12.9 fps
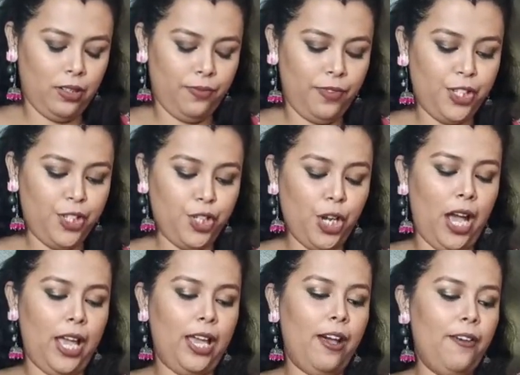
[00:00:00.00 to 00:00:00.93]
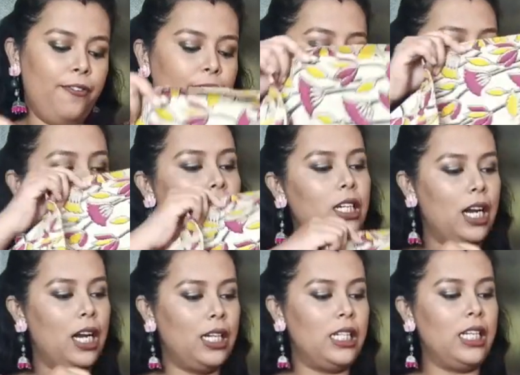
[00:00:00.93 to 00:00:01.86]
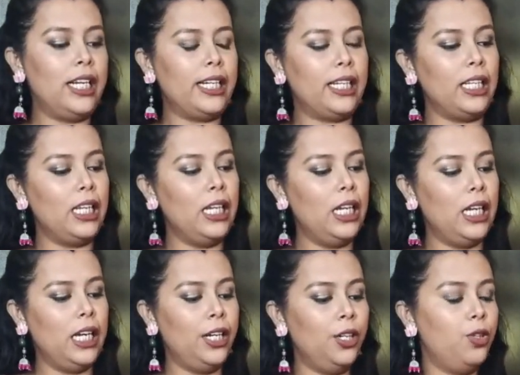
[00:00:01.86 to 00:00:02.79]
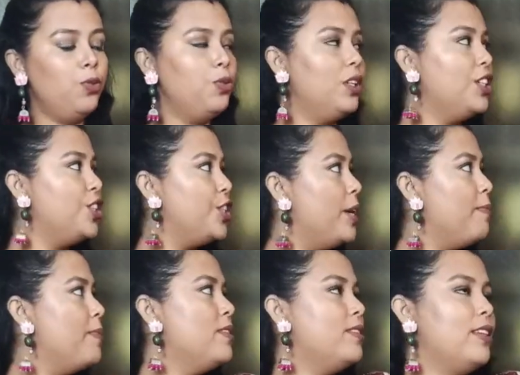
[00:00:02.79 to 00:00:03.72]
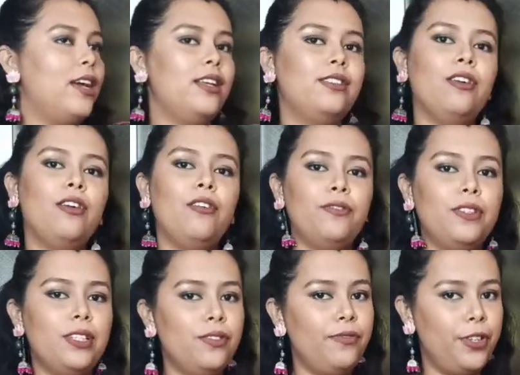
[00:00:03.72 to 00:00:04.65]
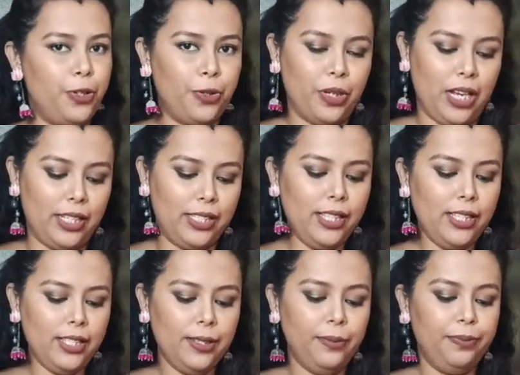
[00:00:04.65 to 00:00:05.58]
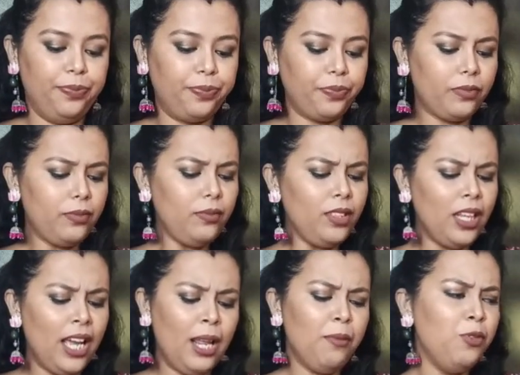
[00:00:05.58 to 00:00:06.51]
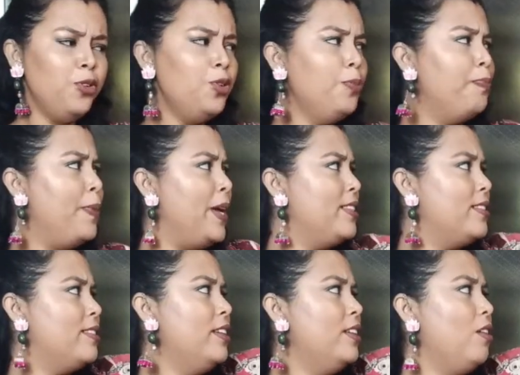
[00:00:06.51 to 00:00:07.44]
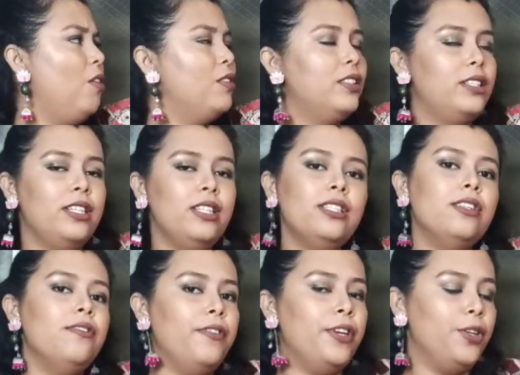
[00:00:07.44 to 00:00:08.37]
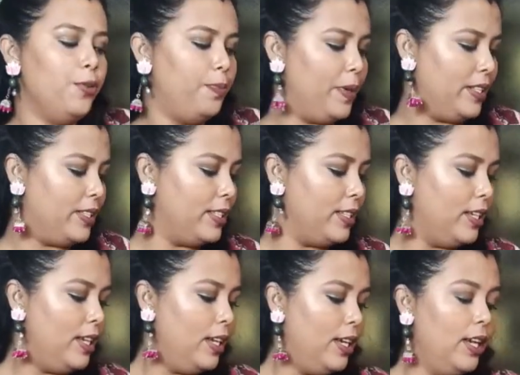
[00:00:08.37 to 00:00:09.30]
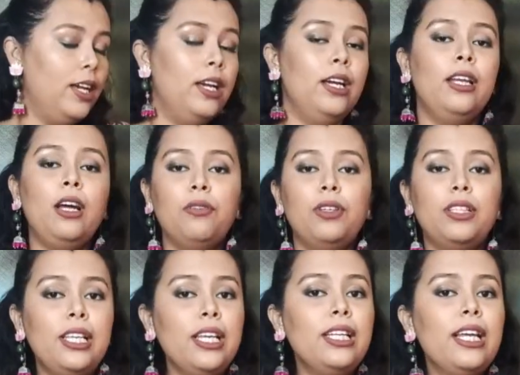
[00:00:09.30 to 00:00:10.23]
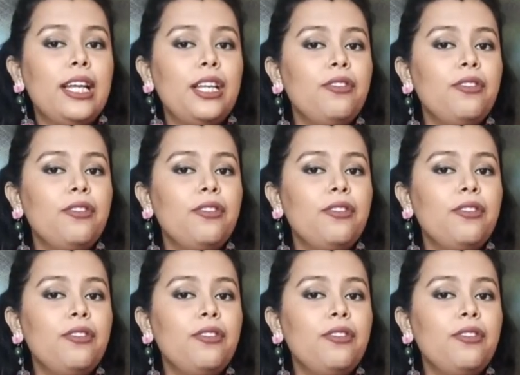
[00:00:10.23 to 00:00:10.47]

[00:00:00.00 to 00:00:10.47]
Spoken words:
which I have cut it into the shape and size of this window glasses, and I'm going to paste it on this window panes. Now the thing that you